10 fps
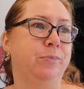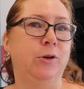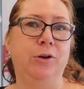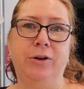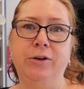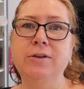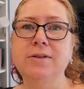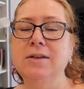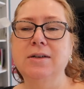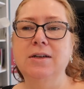Who
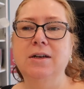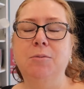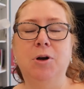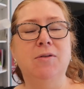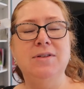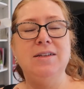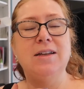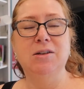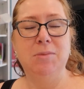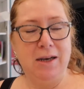knows? But obviously
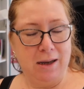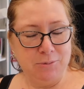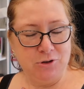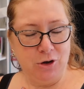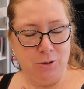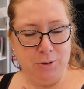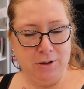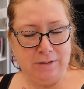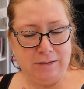that's on my laptop.